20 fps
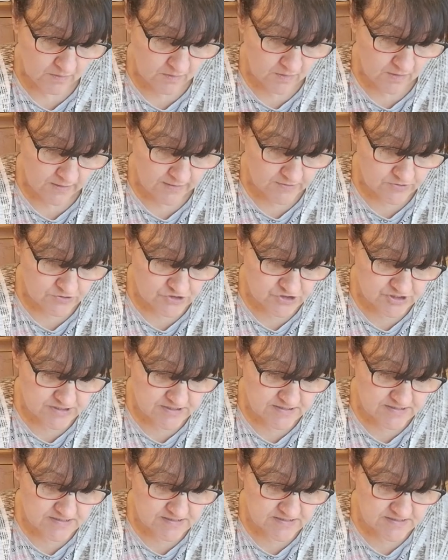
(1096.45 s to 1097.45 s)
And she
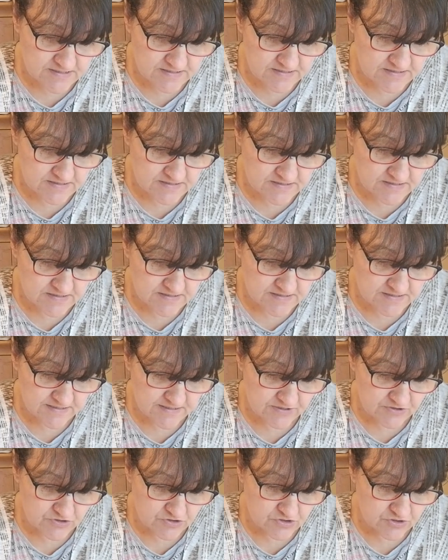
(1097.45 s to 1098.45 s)
is Sid and
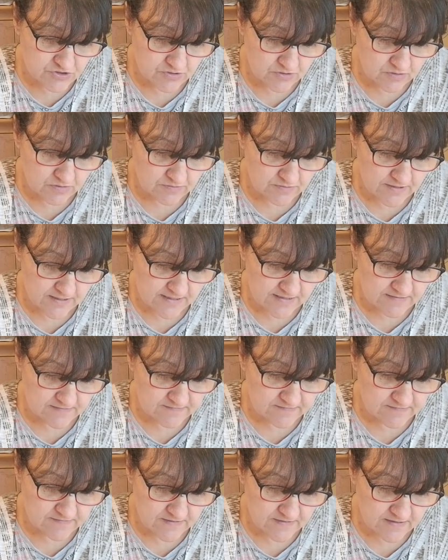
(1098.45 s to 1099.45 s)
Stitch on
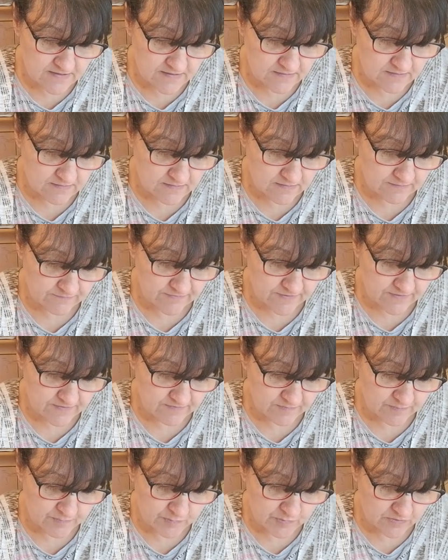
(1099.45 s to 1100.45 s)
Etsy,
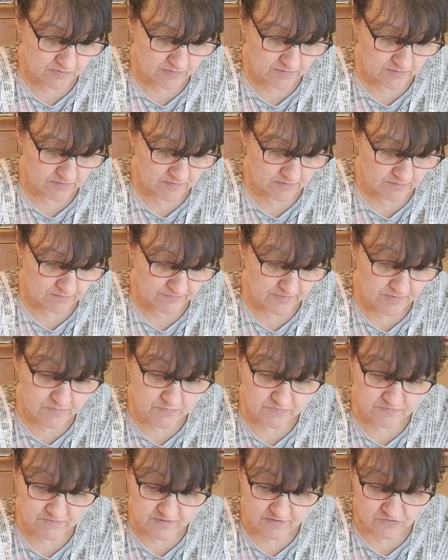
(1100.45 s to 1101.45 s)
Facebook,
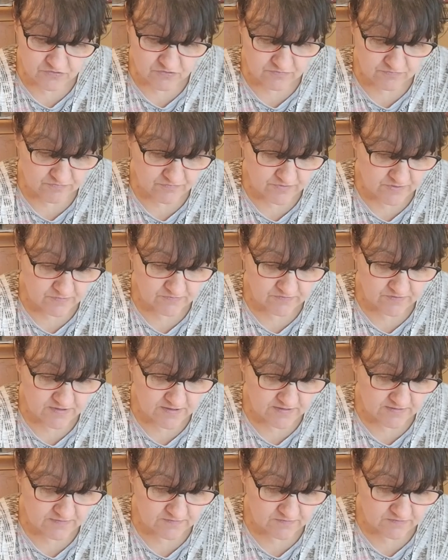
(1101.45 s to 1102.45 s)
Folksy, she's on Folksy,
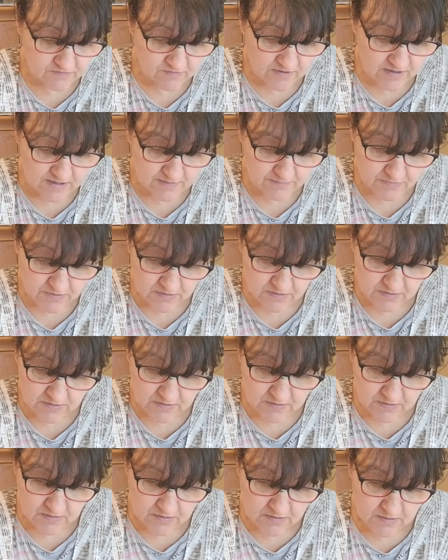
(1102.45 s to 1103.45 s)
Instagram,
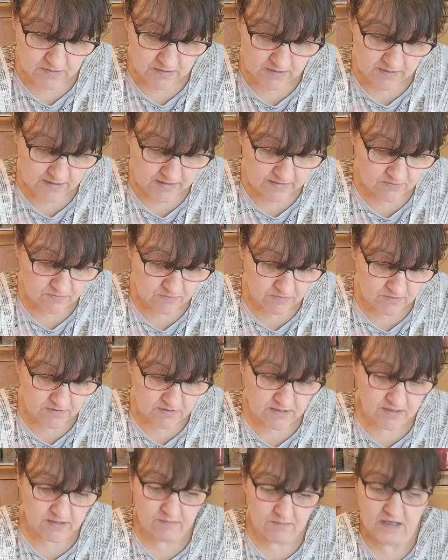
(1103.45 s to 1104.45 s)
and you can
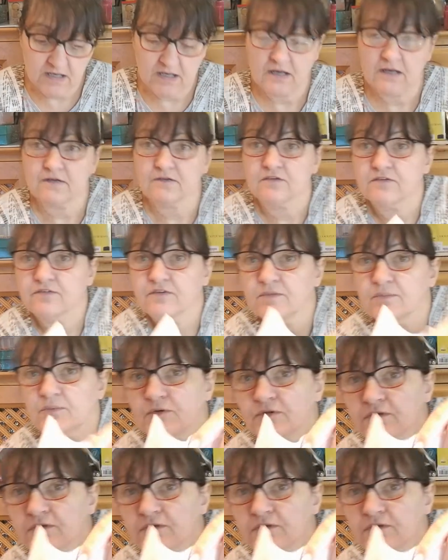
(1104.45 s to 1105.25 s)
email it. So if I put